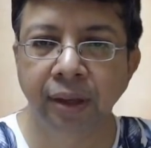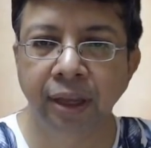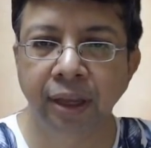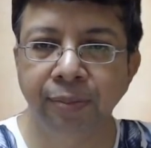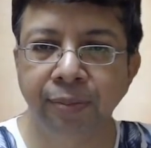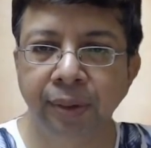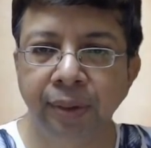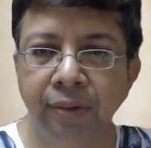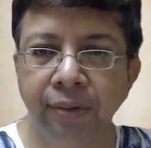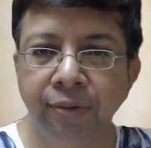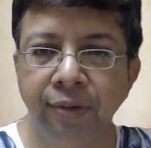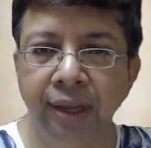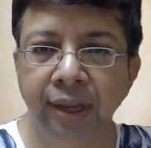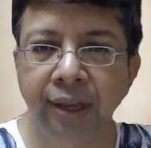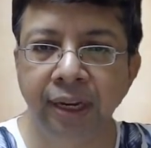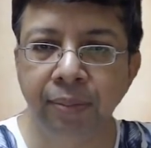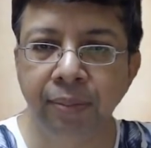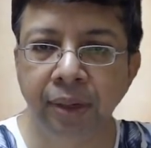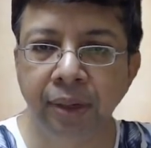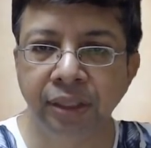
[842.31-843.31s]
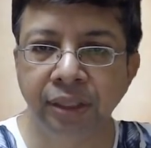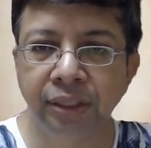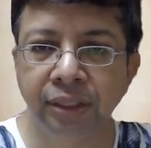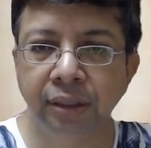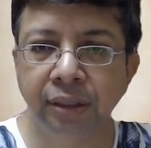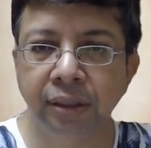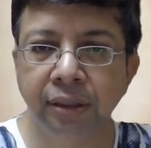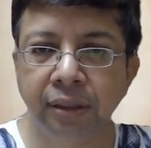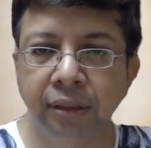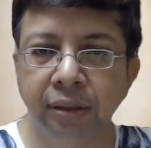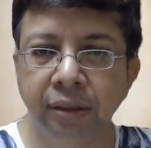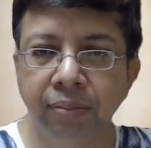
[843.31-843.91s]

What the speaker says: has become very much a